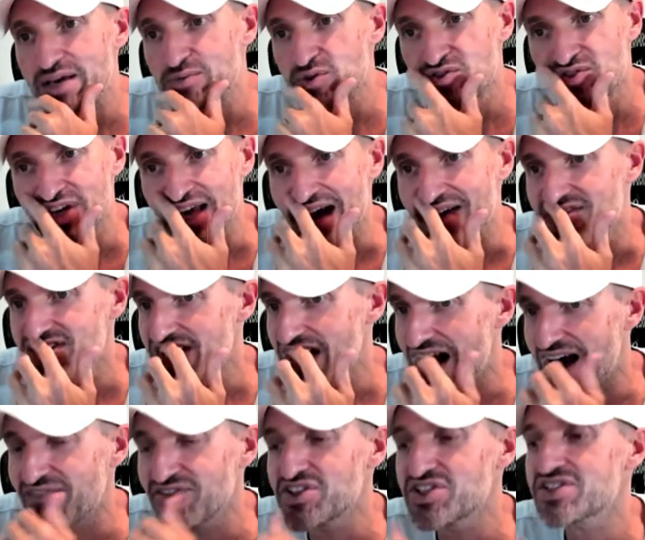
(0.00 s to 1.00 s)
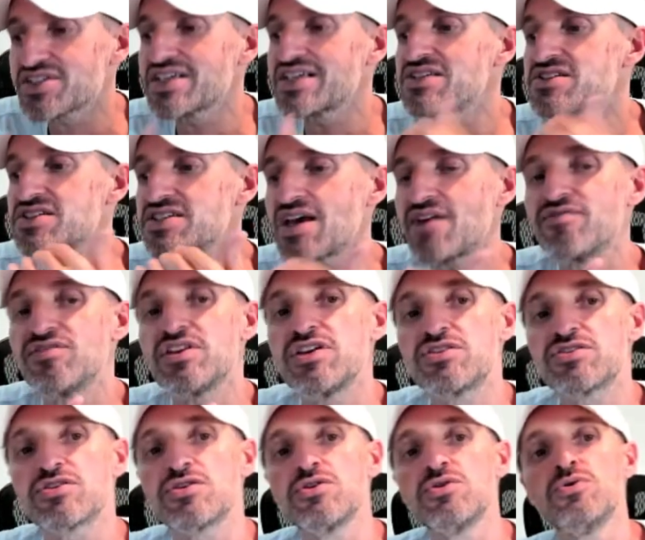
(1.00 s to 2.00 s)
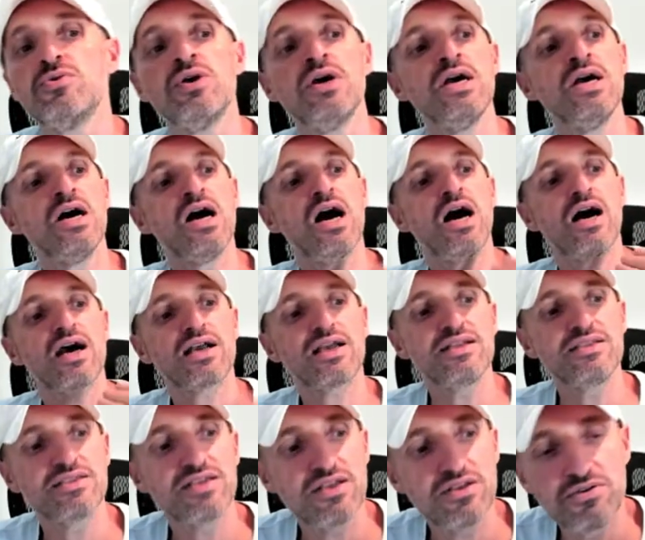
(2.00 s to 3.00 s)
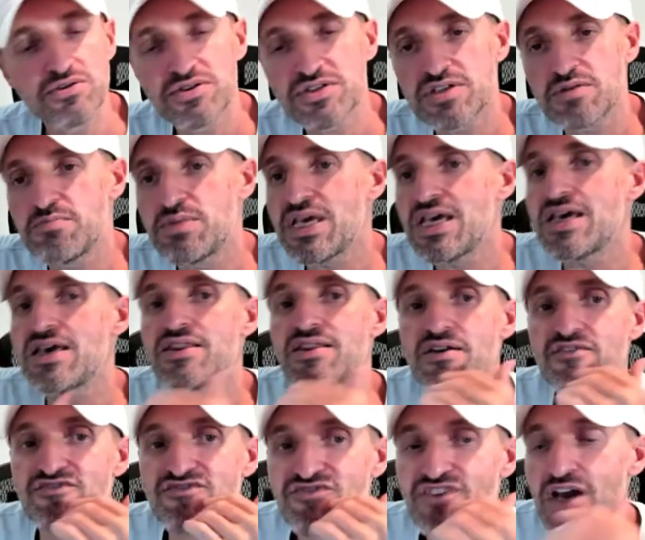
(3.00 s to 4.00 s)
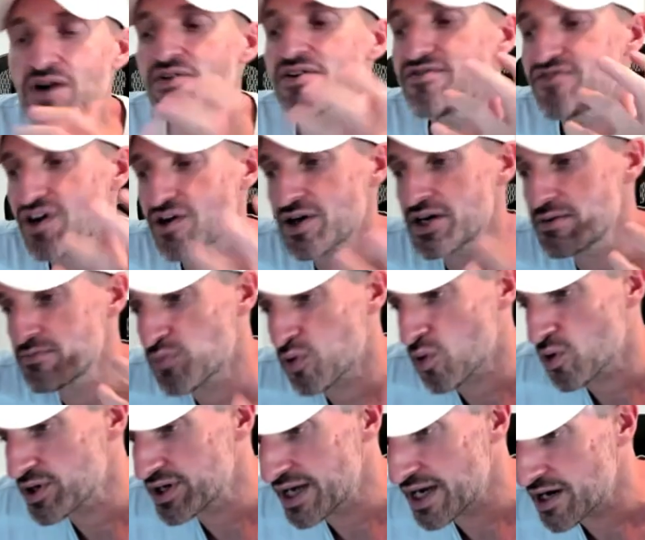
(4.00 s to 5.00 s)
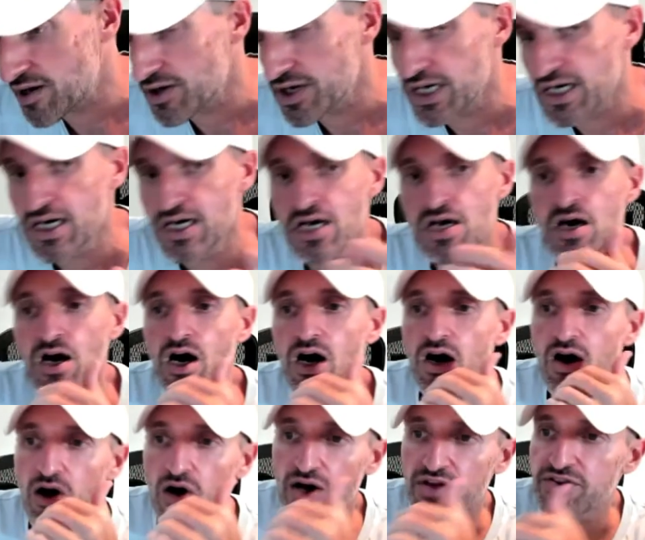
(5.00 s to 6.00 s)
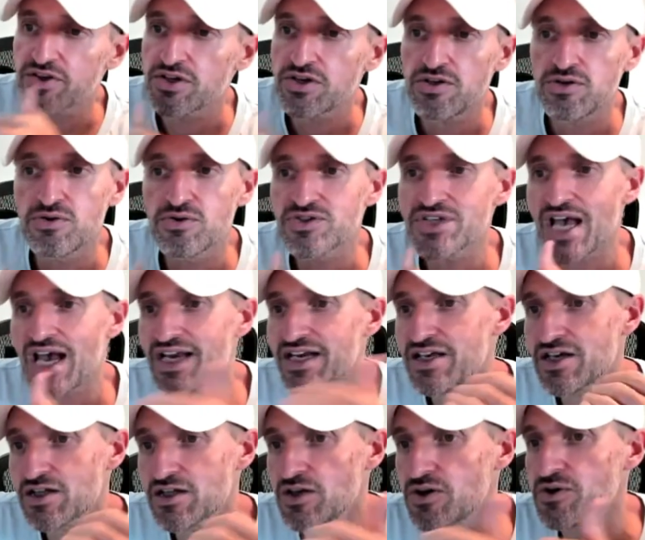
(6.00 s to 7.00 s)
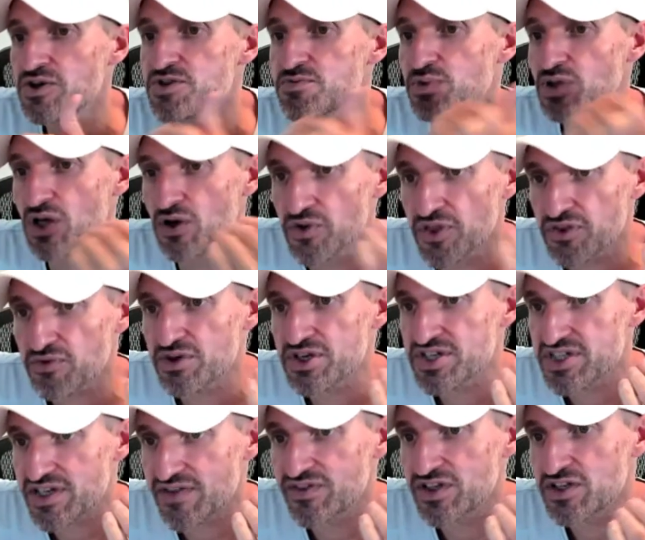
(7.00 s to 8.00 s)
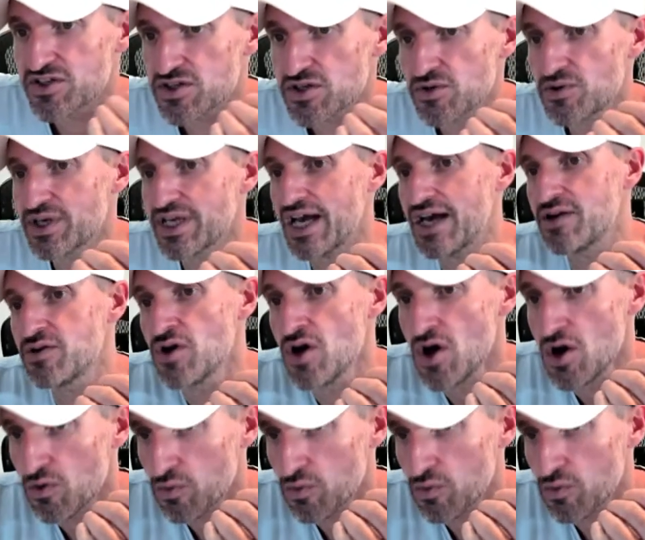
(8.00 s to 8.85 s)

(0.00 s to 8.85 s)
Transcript: day moving average. Obviously, 72 uh, continues to be the very, very important area uh, on the Qs. Any close below 372, again,